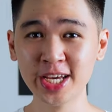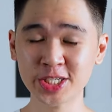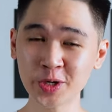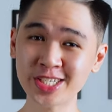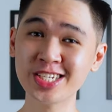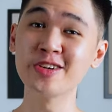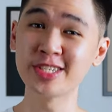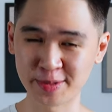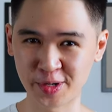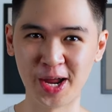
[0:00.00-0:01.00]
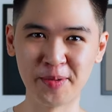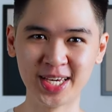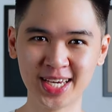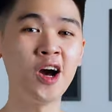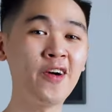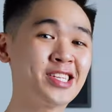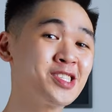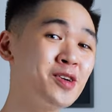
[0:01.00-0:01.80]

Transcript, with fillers: So consider subscribing. Alright,